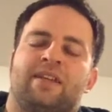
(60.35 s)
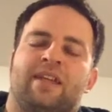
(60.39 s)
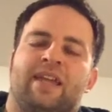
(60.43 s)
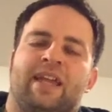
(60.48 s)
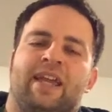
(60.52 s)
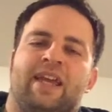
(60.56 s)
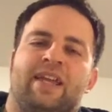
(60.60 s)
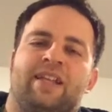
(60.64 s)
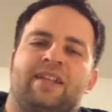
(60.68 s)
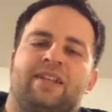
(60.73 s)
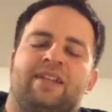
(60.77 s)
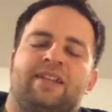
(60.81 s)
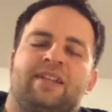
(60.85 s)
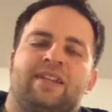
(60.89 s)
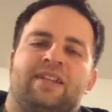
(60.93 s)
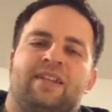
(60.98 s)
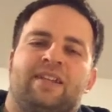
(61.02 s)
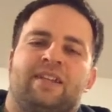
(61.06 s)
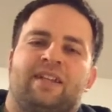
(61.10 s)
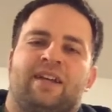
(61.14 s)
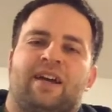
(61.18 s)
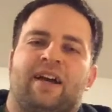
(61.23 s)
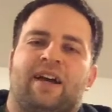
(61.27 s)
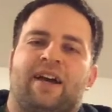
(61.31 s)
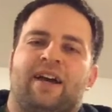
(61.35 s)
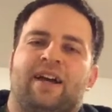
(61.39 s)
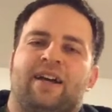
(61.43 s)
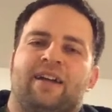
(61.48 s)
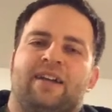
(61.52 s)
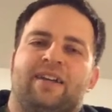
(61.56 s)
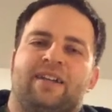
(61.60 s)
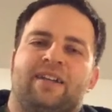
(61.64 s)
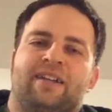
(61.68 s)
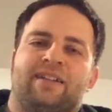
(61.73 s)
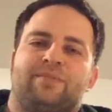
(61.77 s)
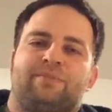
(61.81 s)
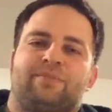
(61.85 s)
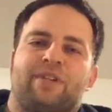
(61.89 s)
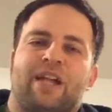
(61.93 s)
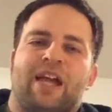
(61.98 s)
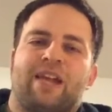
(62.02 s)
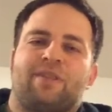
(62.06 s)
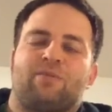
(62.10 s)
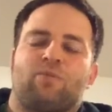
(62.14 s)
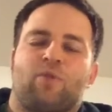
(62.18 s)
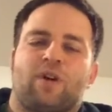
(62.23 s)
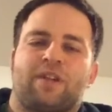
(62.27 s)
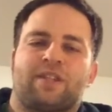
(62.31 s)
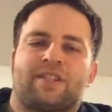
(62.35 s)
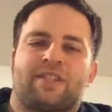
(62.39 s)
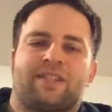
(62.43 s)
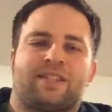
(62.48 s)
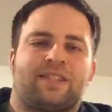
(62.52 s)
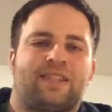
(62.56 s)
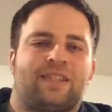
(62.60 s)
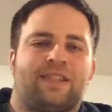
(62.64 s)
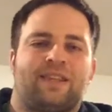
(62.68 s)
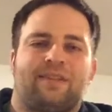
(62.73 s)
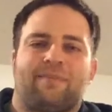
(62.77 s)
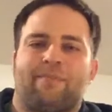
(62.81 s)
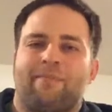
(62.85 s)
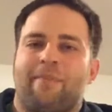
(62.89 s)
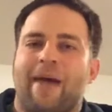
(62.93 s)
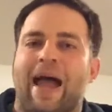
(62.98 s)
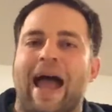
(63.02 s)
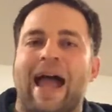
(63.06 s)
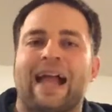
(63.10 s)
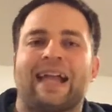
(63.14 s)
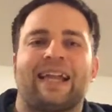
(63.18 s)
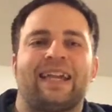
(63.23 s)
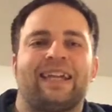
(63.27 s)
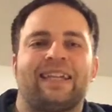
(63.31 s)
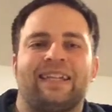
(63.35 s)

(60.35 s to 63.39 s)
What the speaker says: And Brad wasn't back